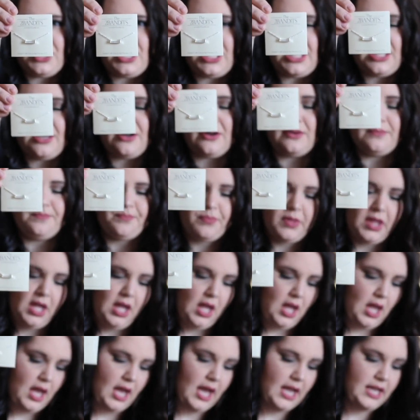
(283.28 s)
cute.
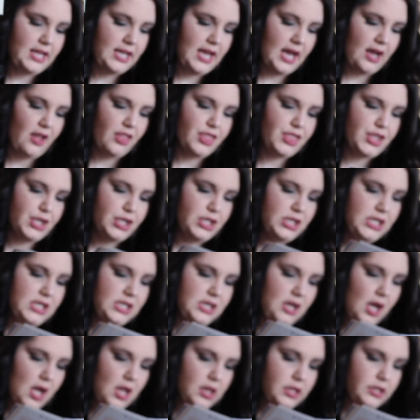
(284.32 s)
And yeah,
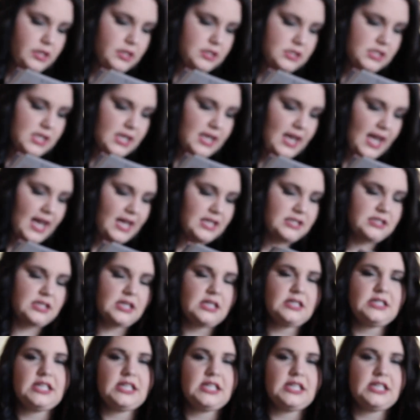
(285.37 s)
$30 and it has,